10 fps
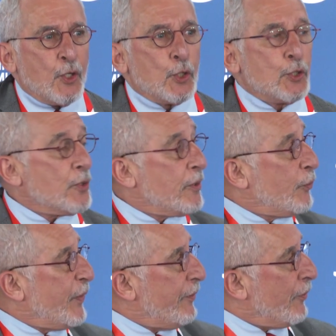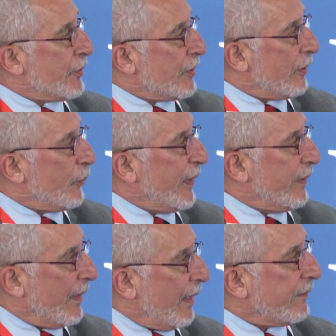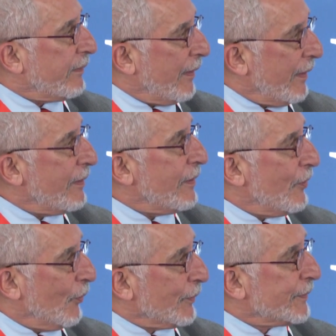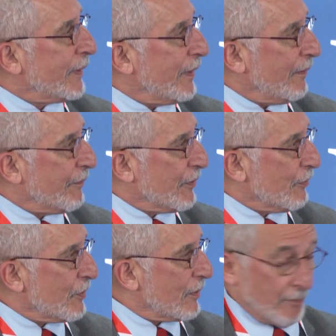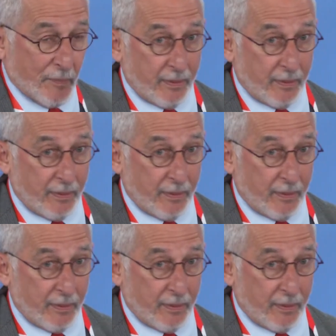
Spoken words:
Should we or should we not take the old city of Jerusalem?